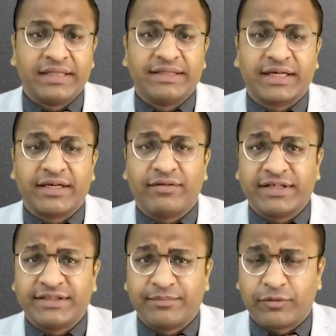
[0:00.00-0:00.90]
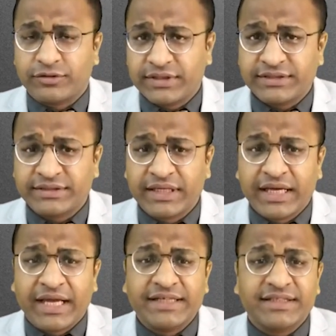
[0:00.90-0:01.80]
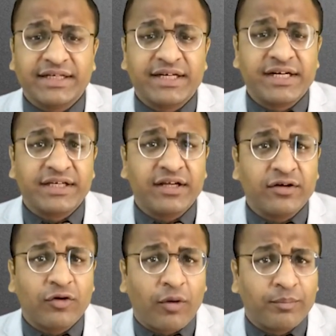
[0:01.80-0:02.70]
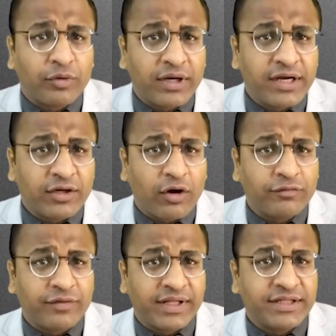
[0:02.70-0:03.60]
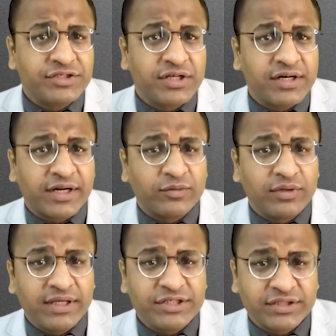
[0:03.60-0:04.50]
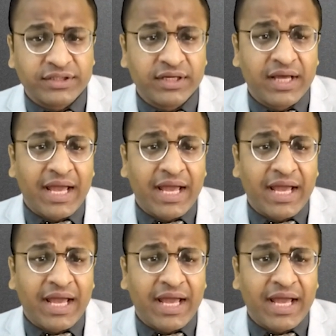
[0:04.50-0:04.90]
The KYC process is a critical component of financial regulation